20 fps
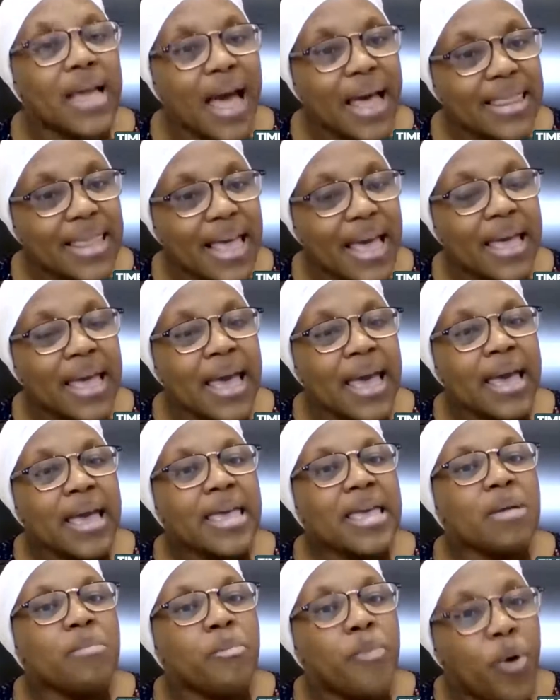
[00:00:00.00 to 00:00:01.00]
other
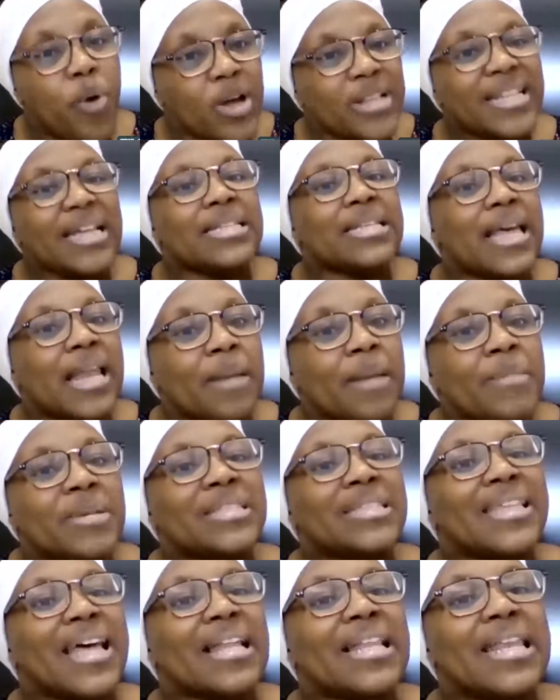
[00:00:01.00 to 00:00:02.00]
important
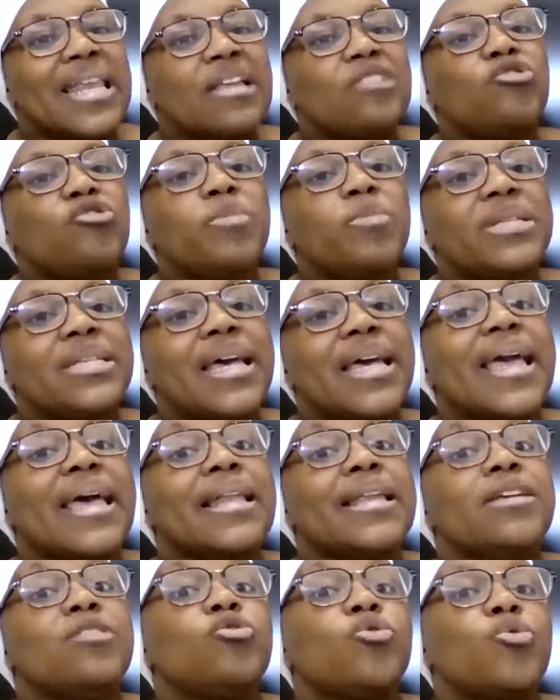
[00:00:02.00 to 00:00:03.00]
elements that need to be
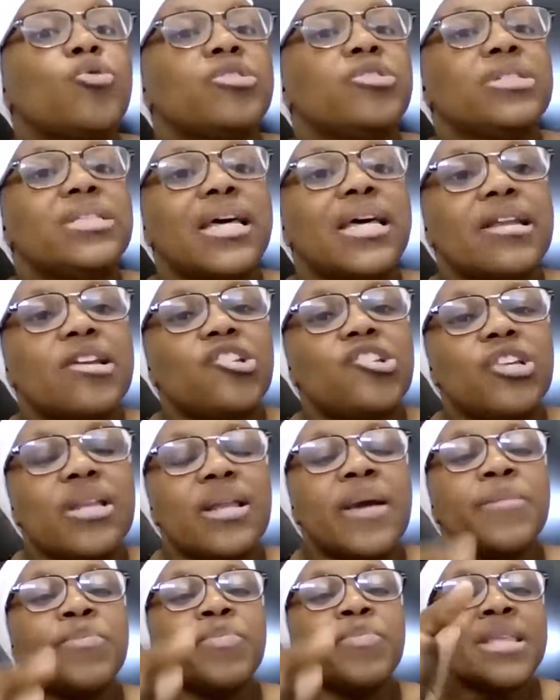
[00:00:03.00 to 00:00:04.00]
taken into consideration.
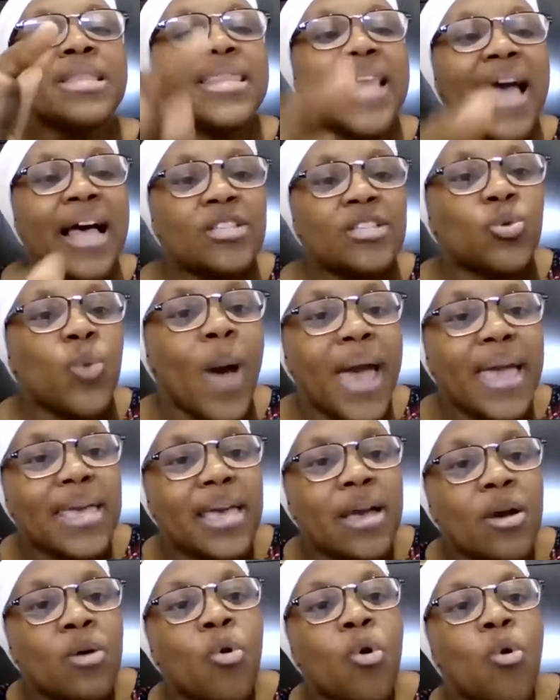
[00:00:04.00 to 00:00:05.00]
That's why
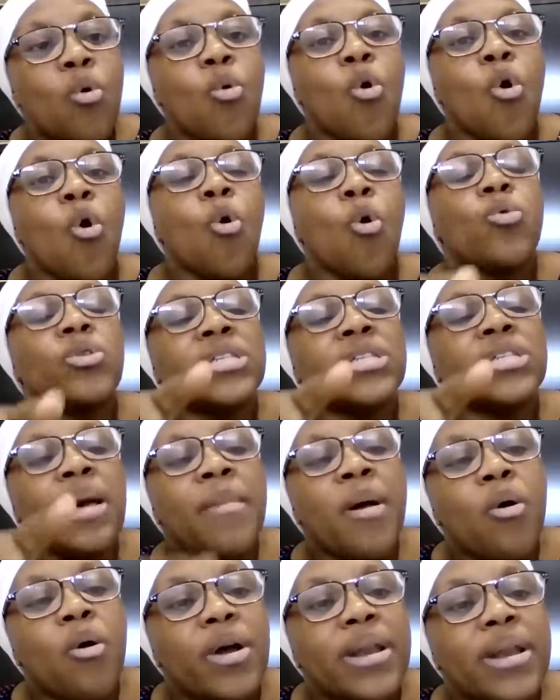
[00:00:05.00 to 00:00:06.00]
ke ngoku
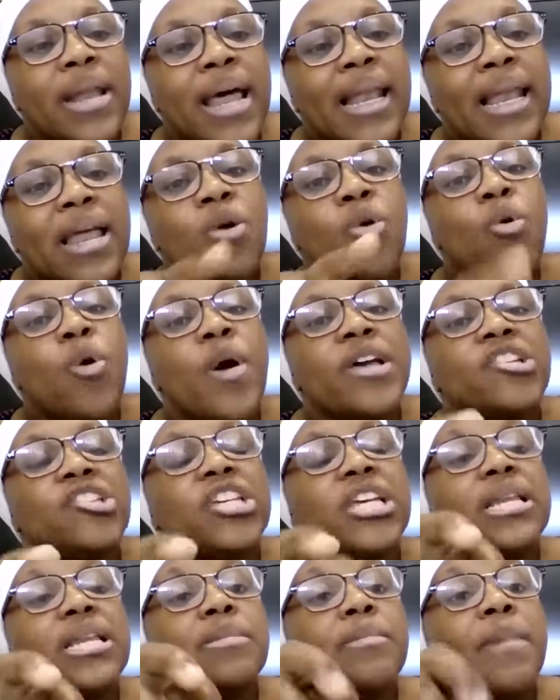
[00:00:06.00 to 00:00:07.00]
uzaba khona leyo
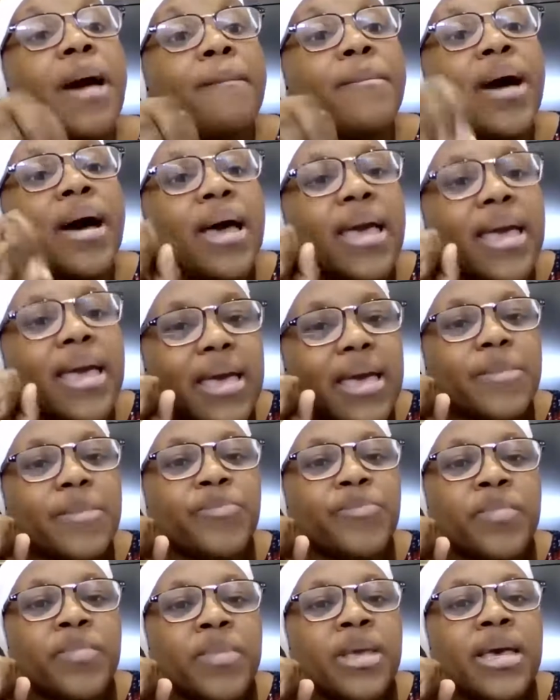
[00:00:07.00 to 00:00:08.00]
question mama
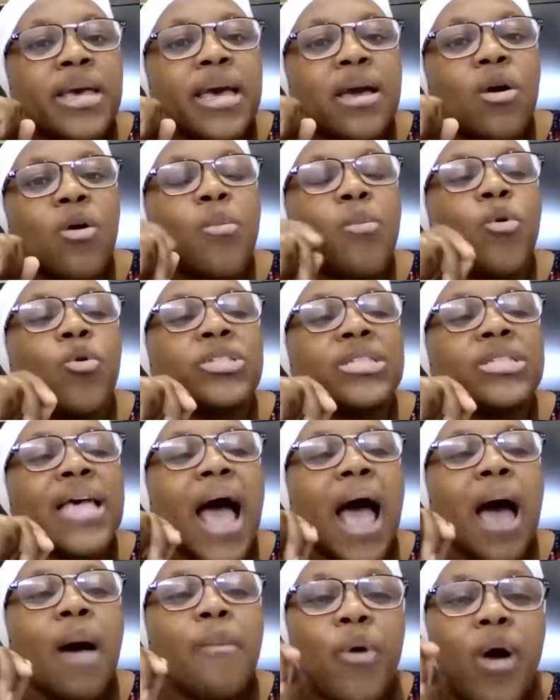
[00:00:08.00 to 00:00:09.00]

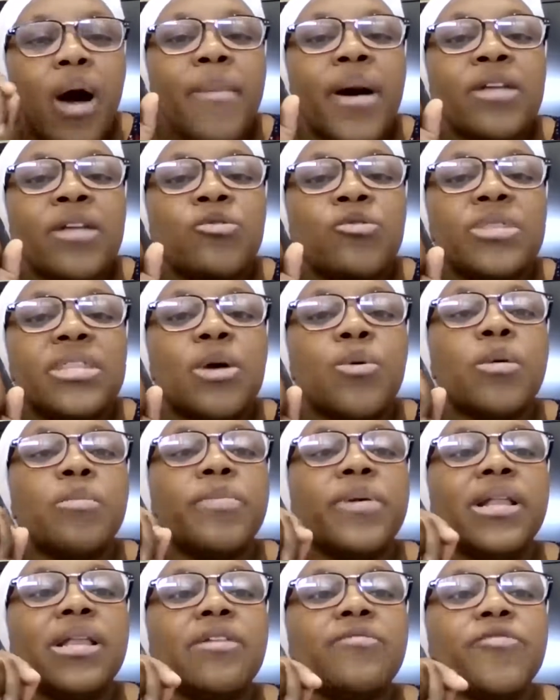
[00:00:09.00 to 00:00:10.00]
Motsa apho abantu they will
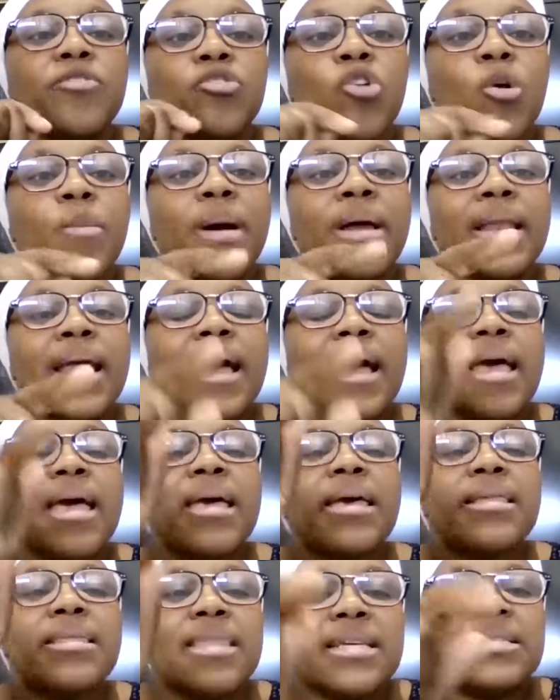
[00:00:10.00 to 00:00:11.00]
believe into yobana
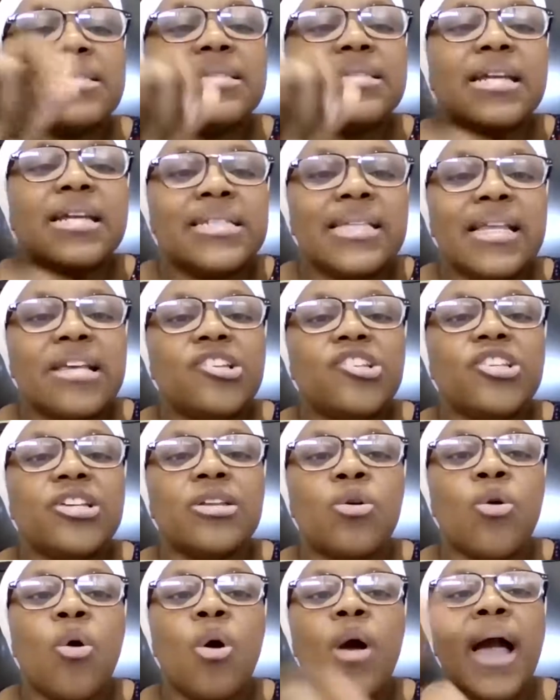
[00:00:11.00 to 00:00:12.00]
this
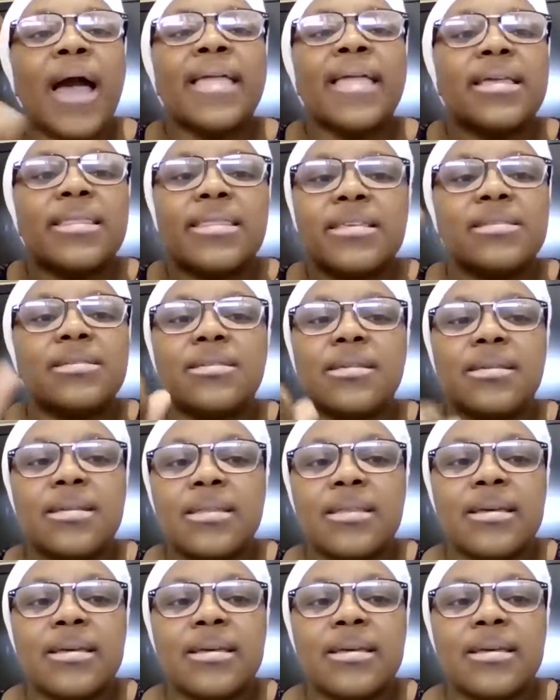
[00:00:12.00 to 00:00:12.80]
translation okanye this